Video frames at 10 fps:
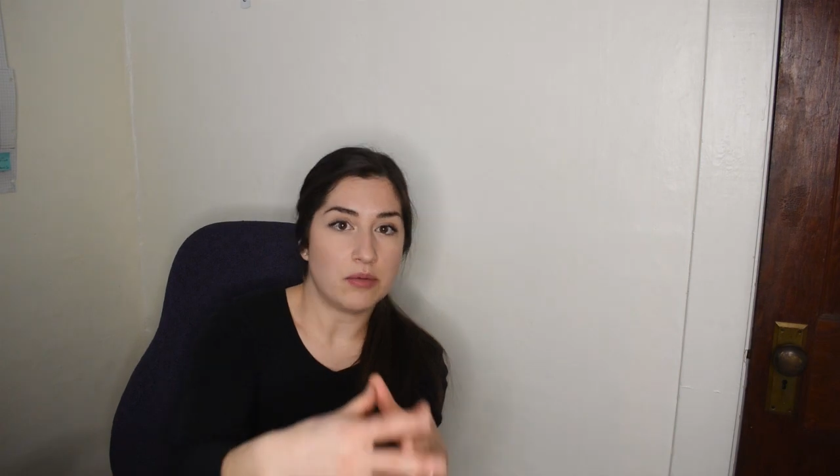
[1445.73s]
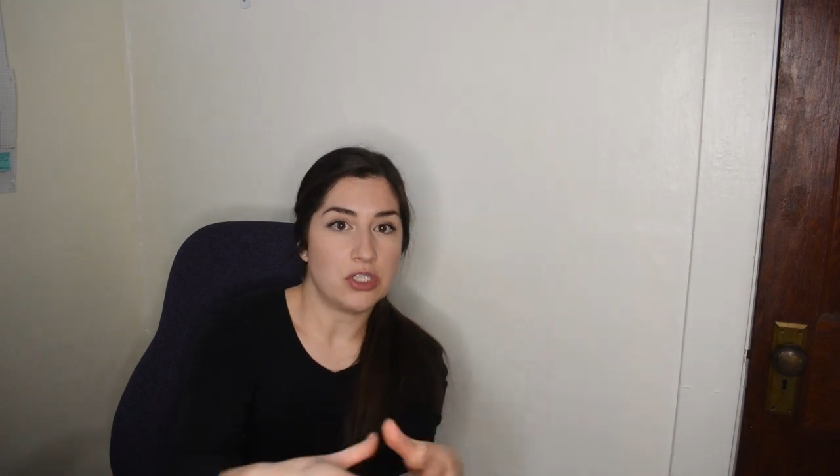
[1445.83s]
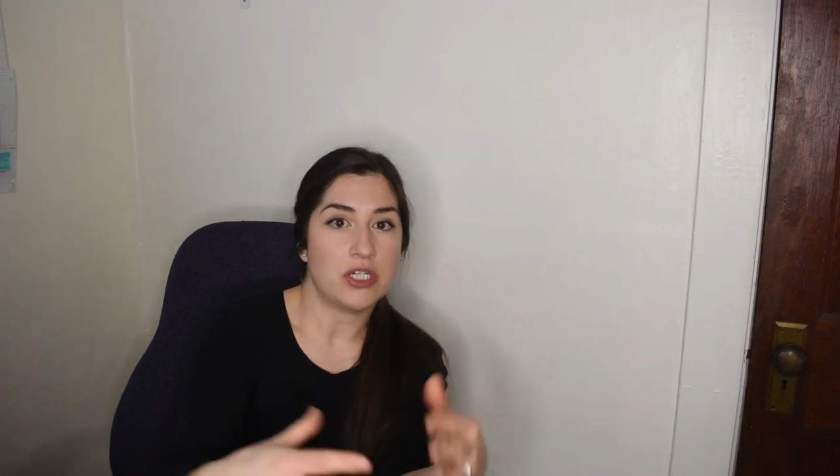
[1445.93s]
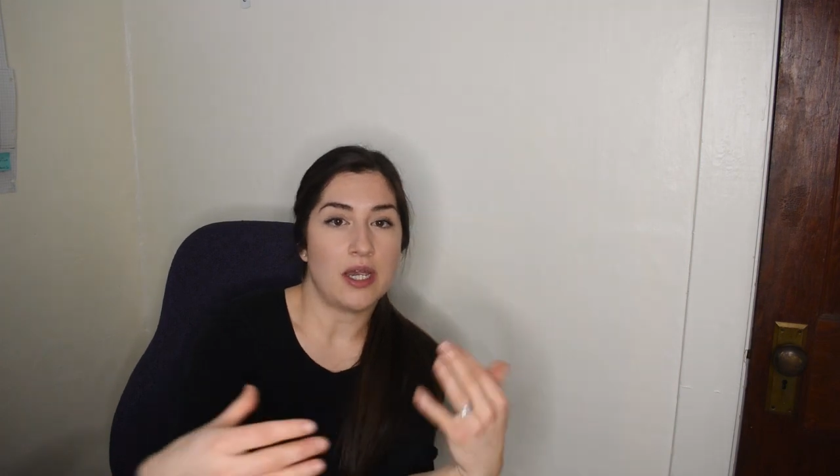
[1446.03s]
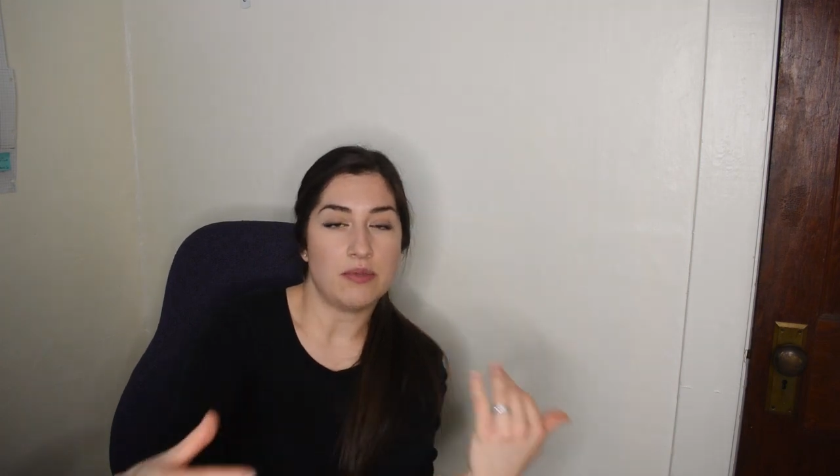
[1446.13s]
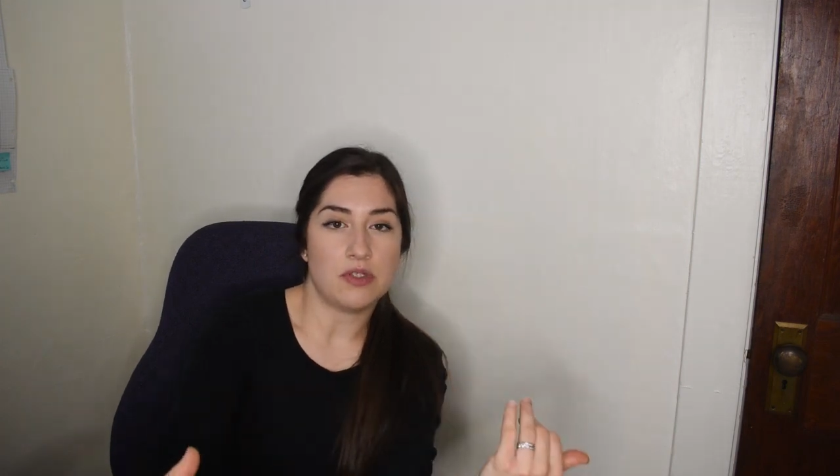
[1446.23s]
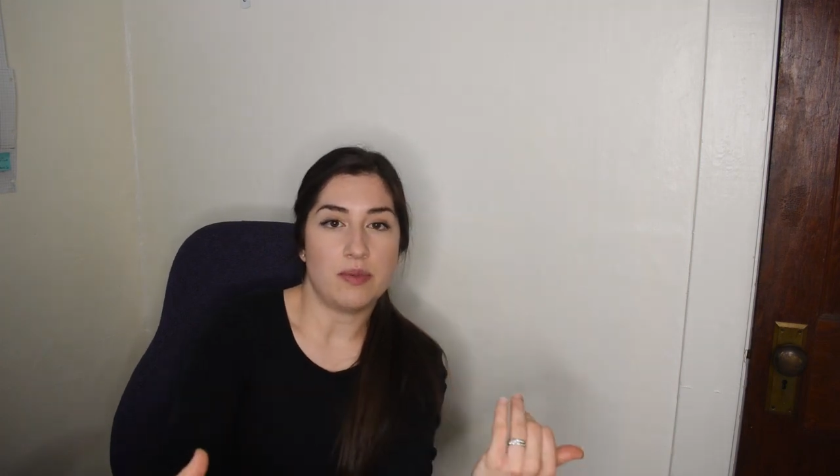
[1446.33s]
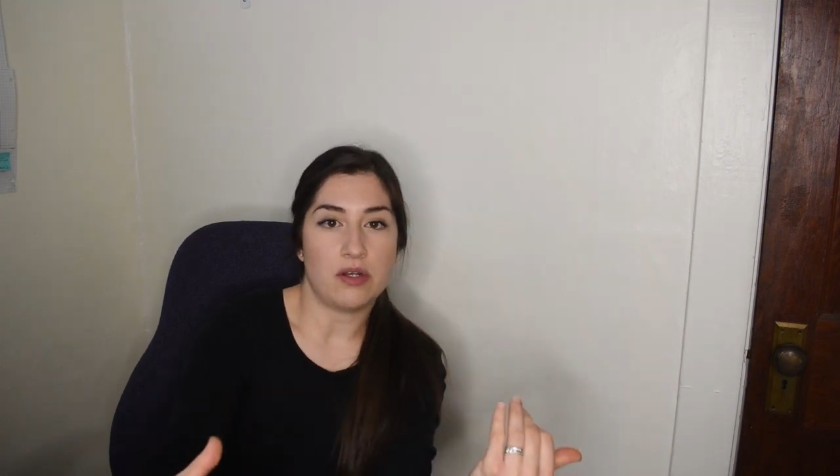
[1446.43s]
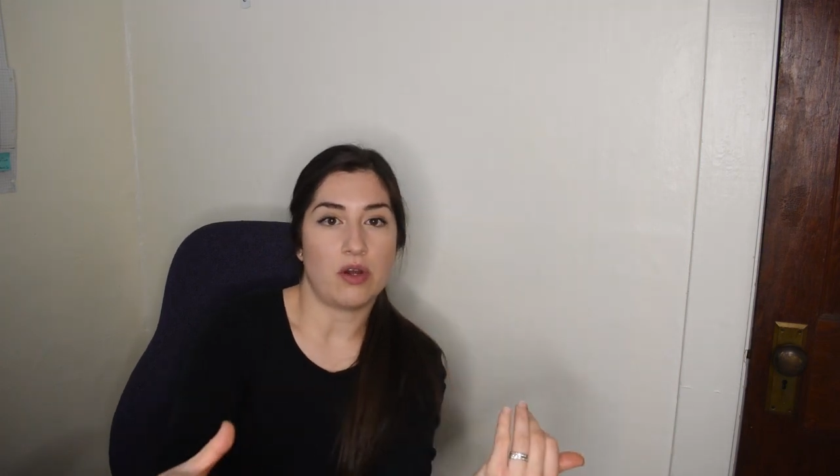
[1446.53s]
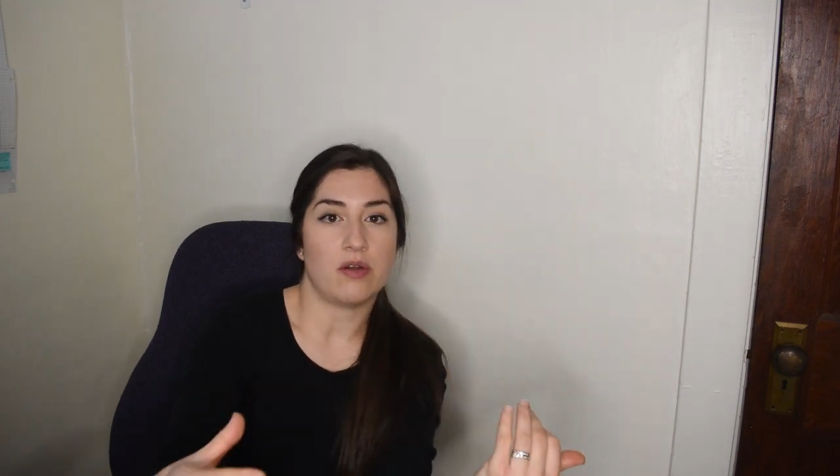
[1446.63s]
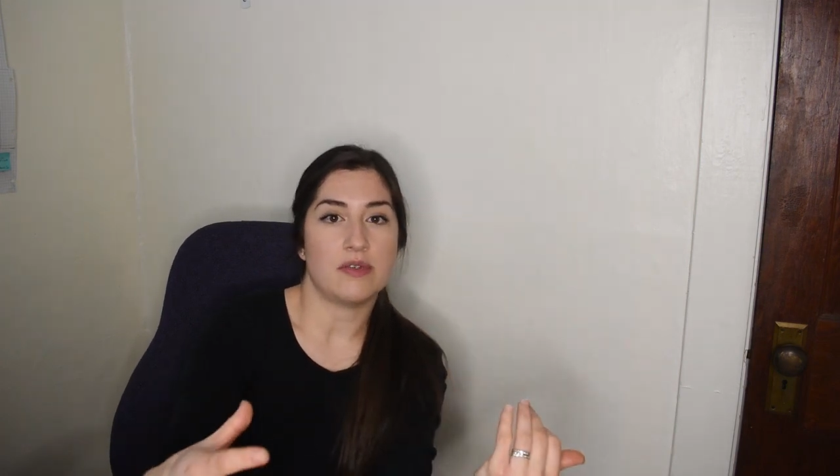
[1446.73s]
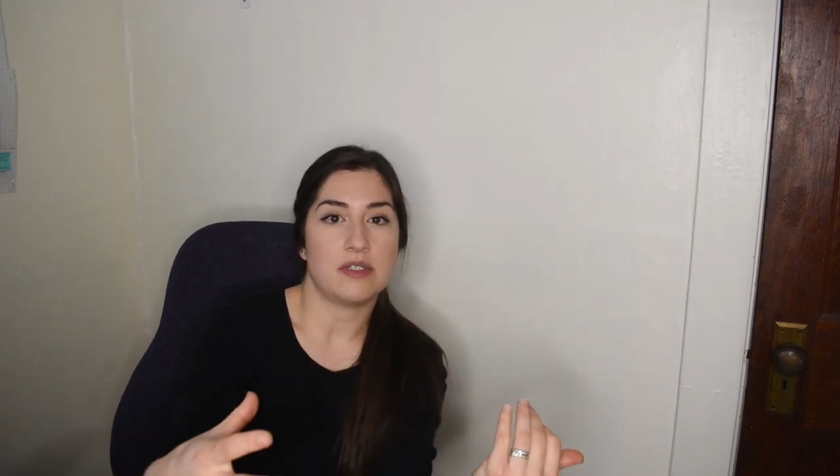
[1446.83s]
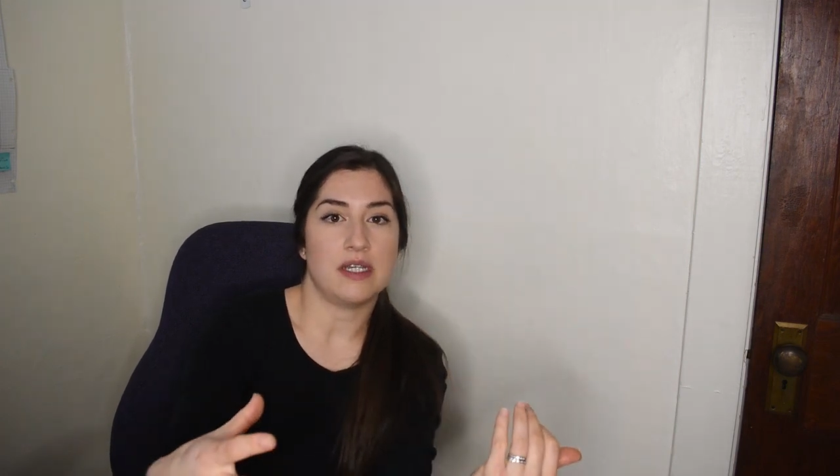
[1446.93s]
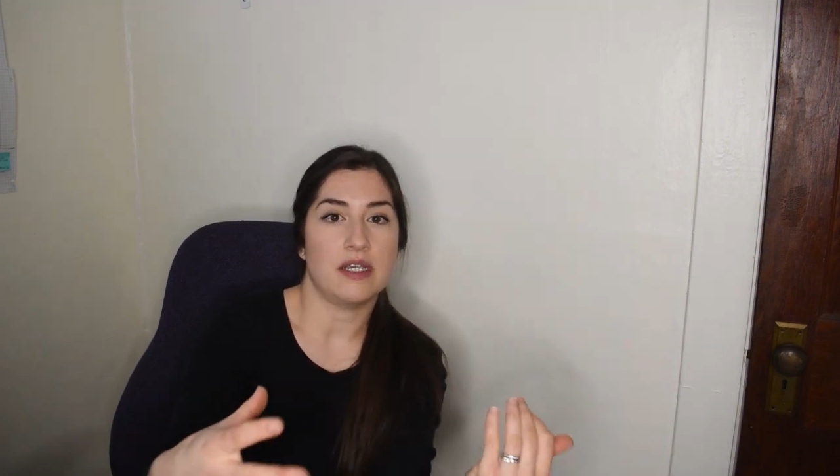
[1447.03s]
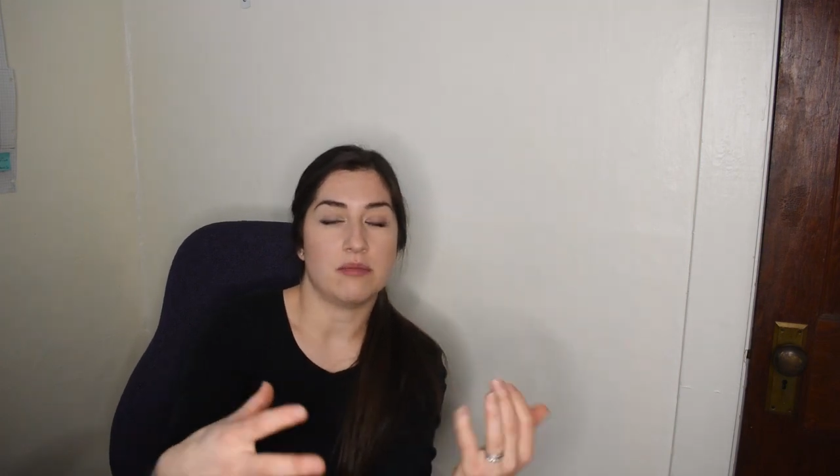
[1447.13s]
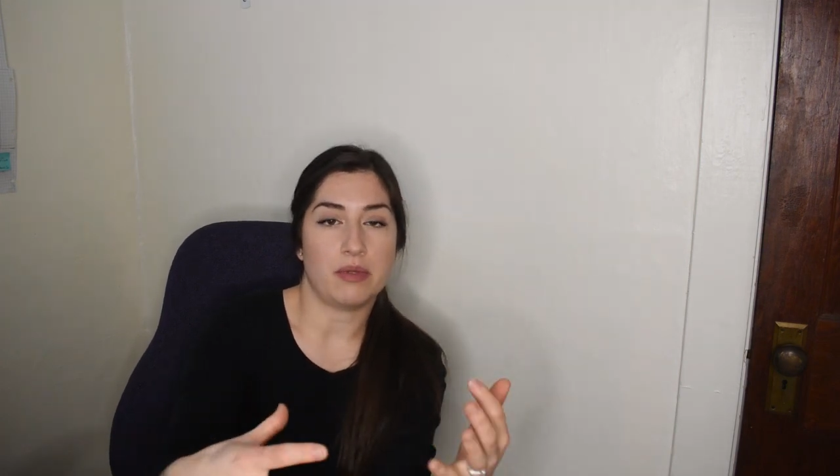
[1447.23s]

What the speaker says: how much time you spend harvesting,